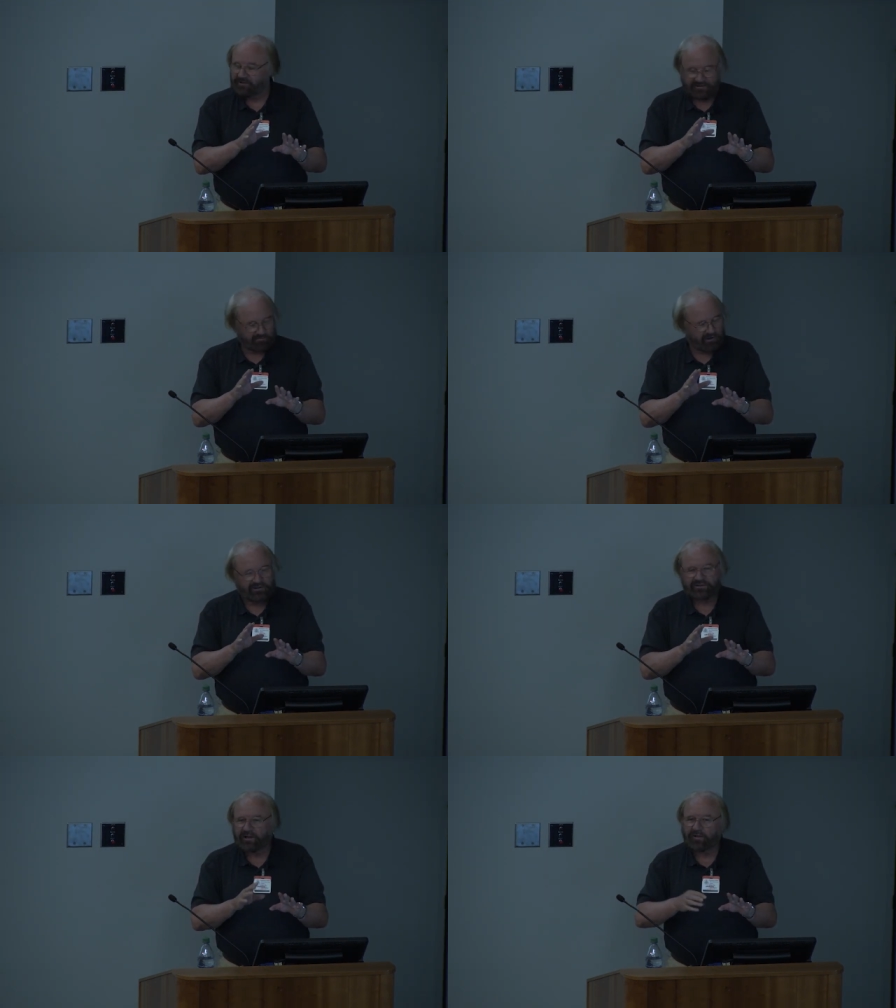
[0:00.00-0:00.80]
Doesn't mean
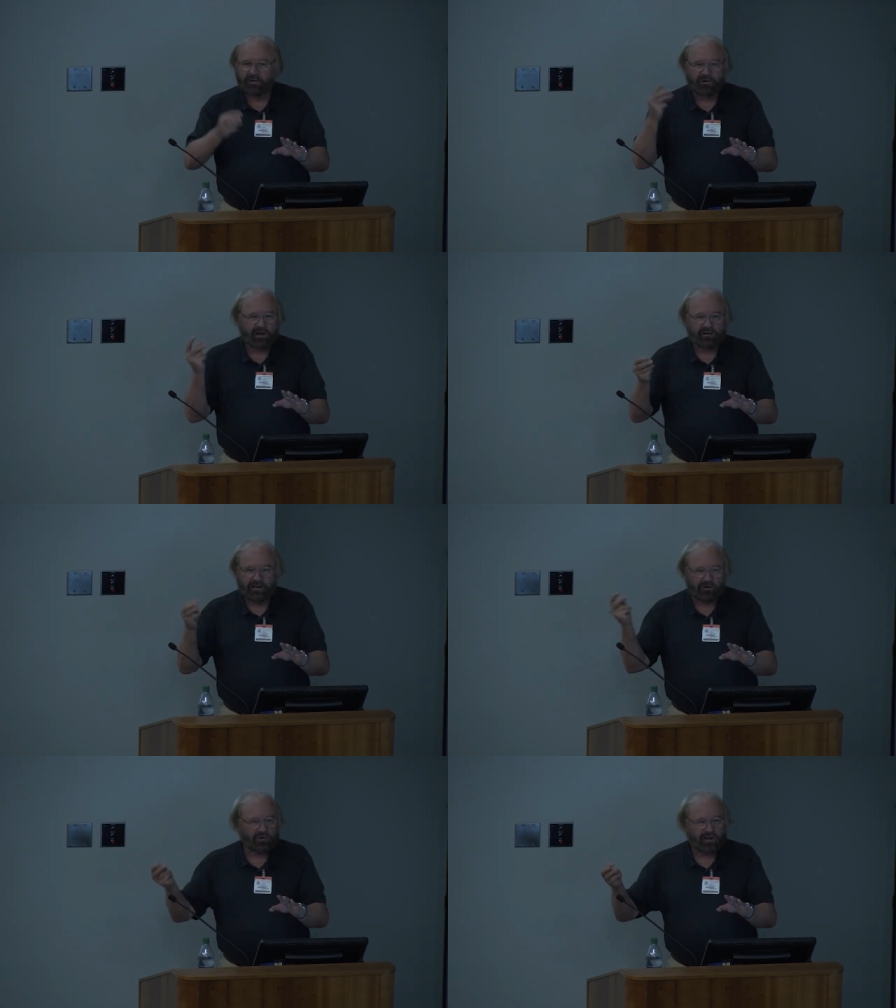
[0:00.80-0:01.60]
to say they will now
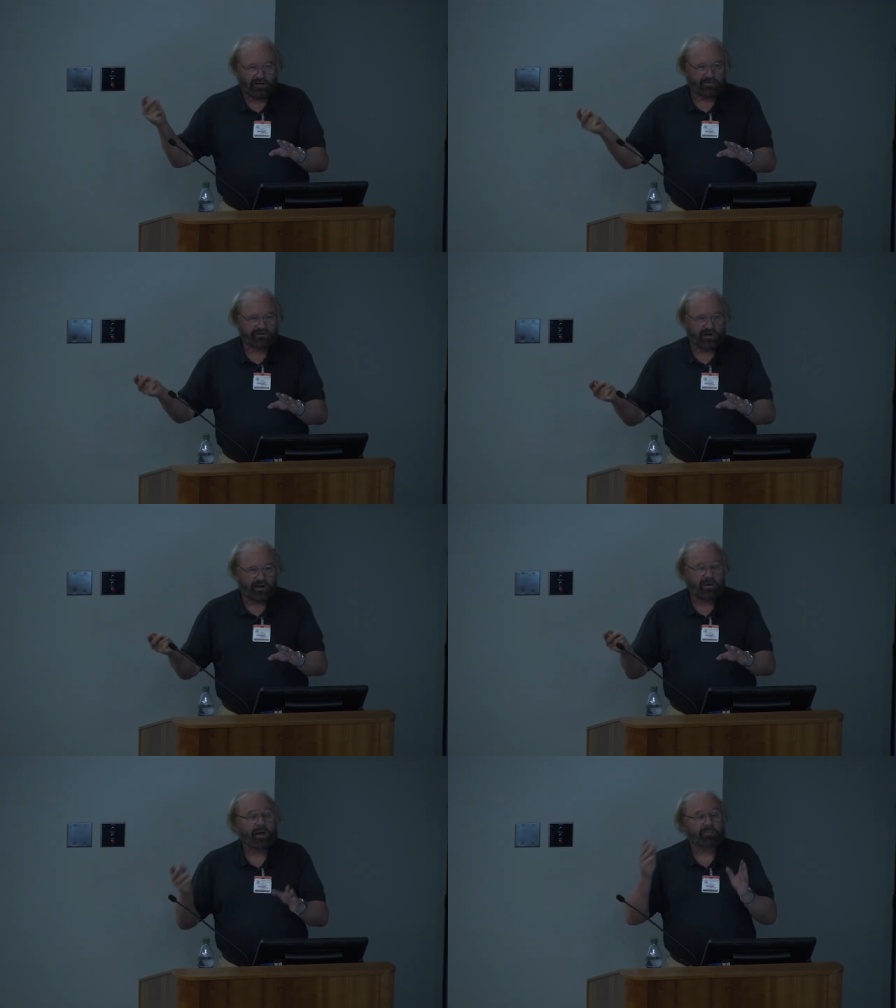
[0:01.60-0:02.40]
get it right every
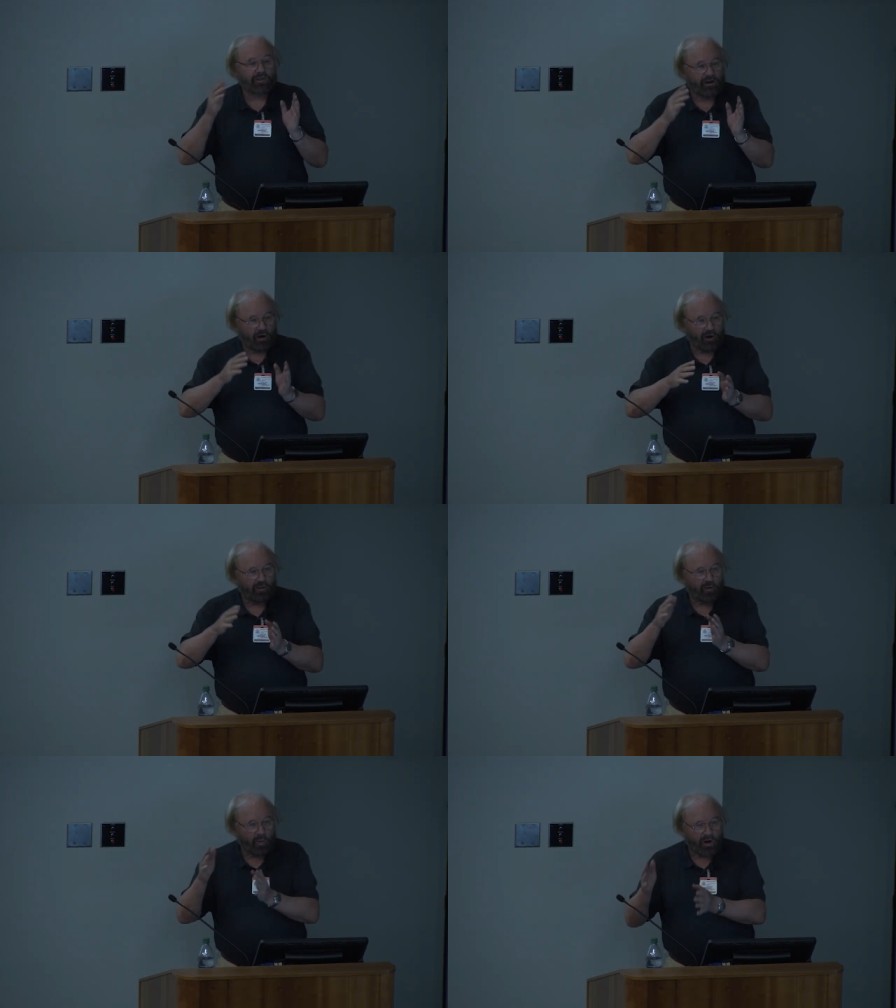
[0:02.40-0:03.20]
time, but they're
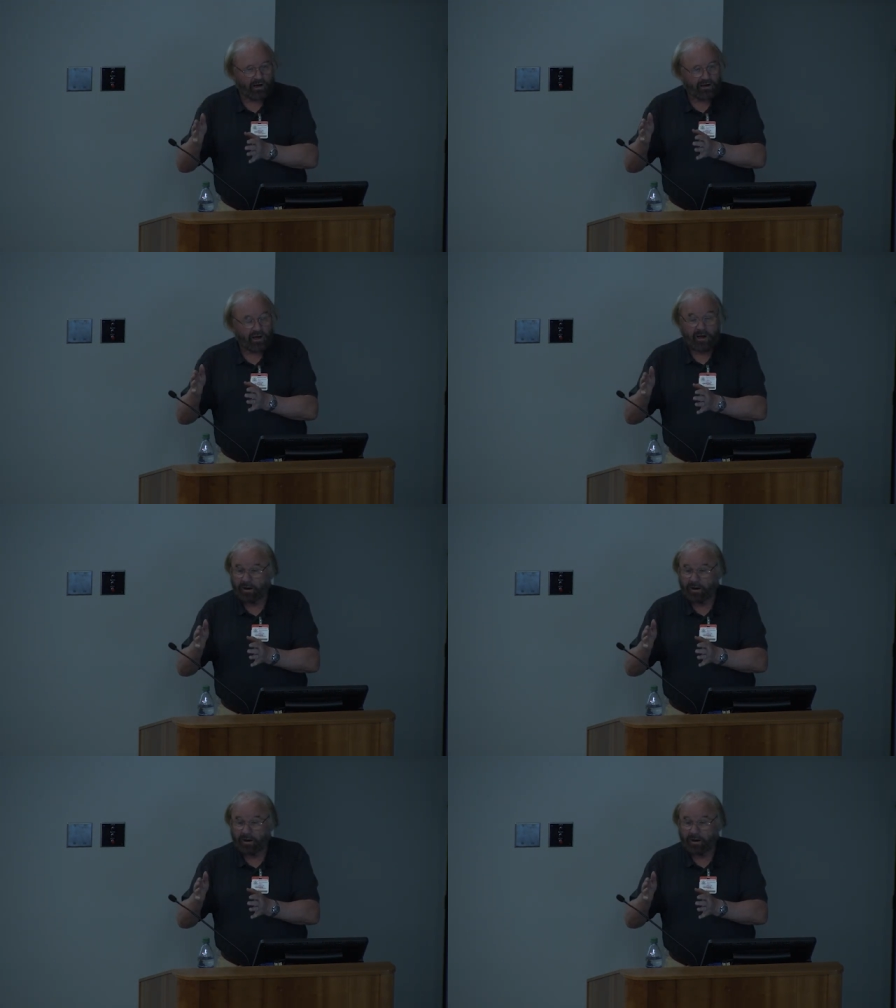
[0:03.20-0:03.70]
on the way.